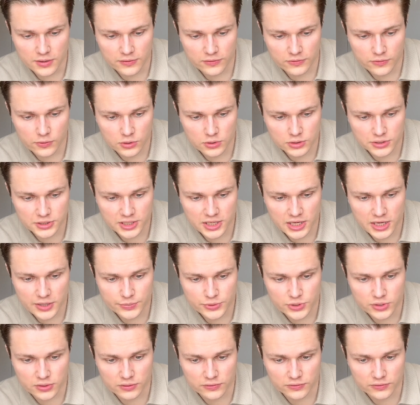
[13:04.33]
4
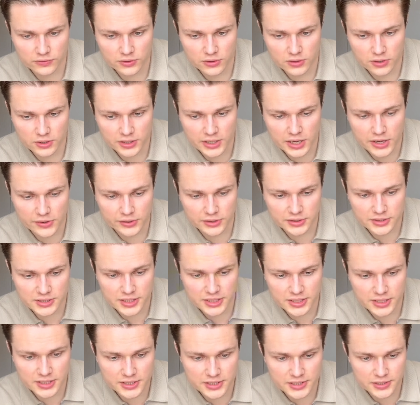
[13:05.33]
types of
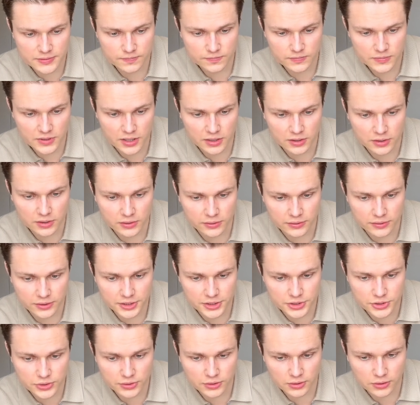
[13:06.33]
guarantees:
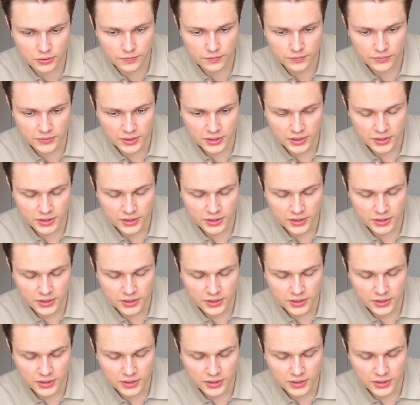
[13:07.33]
unconditional,